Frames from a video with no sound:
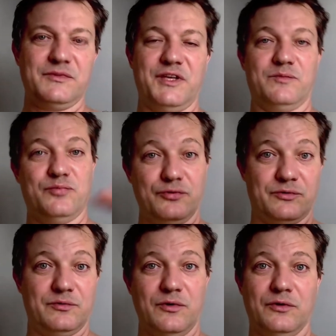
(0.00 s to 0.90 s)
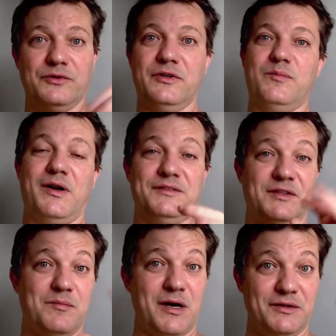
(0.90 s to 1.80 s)
can put all the plus
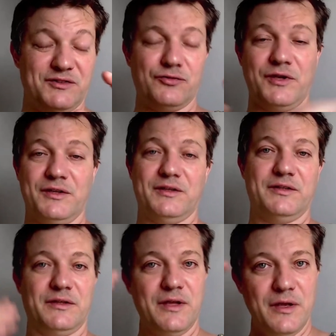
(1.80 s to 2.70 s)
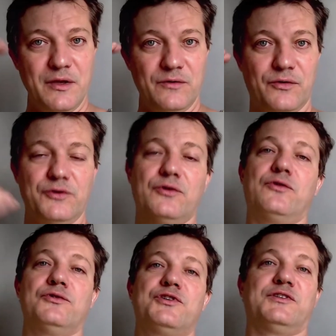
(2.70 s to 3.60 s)
and minus together that for your
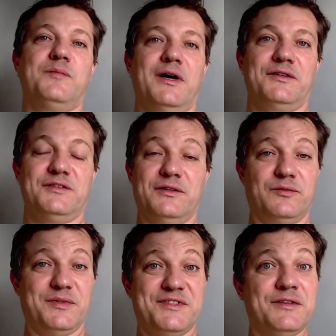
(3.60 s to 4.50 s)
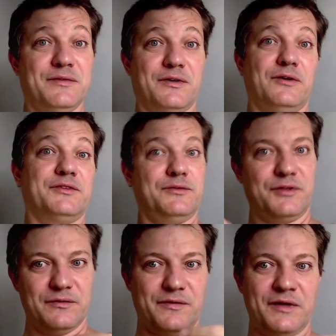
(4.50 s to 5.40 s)
conscious mind is a little bit difficult and you
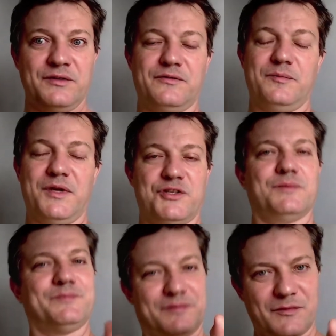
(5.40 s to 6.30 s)
can find information.